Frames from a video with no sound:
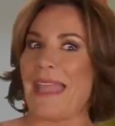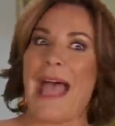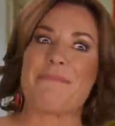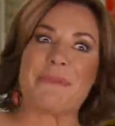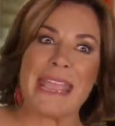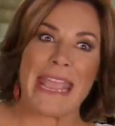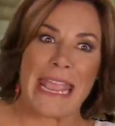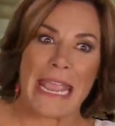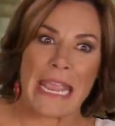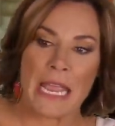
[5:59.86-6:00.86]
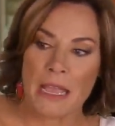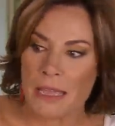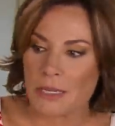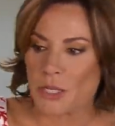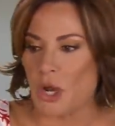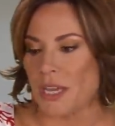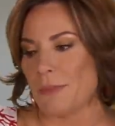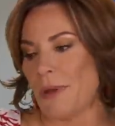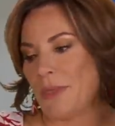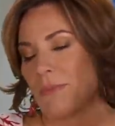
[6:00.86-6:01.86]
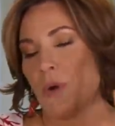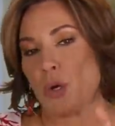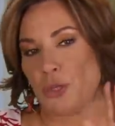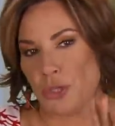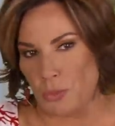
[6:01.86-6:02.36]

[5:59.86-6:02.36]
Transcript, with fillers: happy. Talking about the most